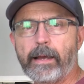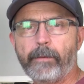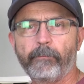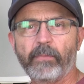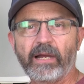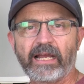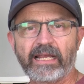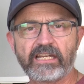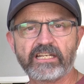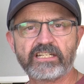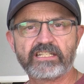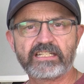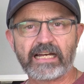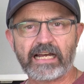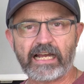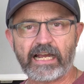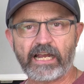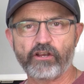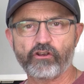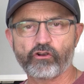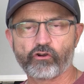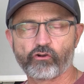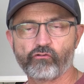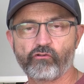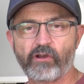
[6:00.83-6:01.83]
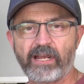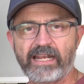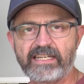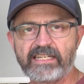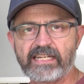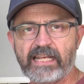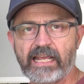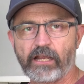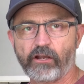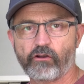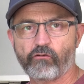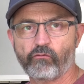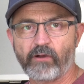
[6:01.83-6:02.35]
my entire gray
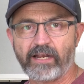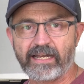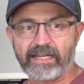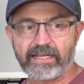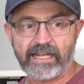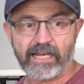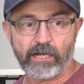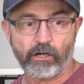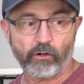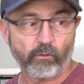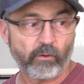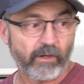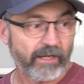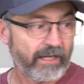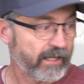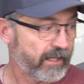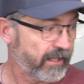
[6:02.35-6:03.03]
tank right now,